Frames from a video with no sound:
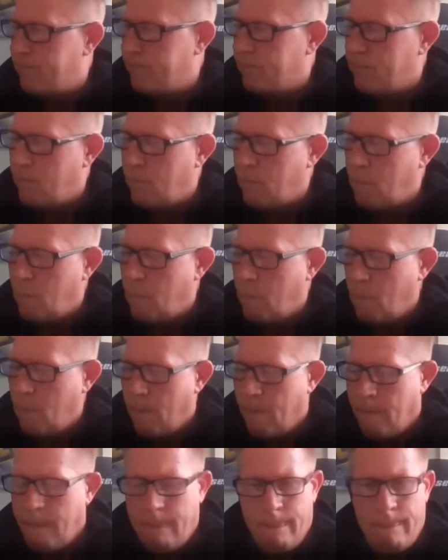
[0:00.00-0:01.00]

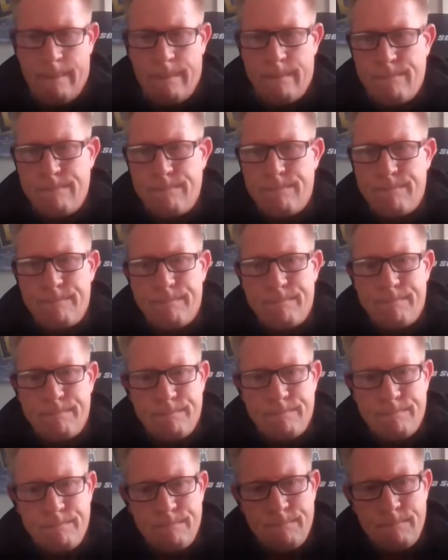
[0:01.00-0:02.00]

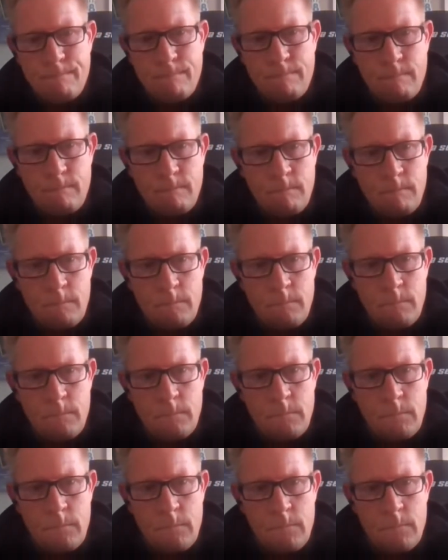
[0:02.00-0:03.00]

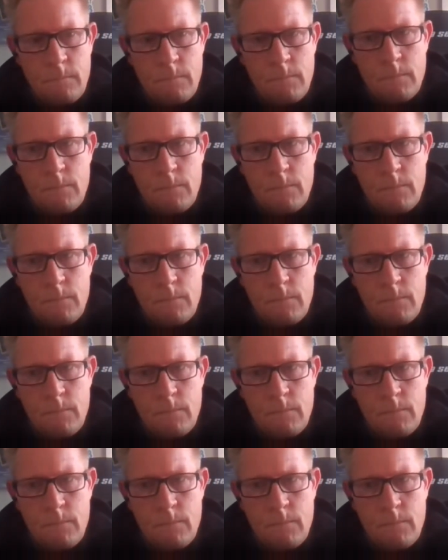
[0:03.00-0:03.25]
[no speech]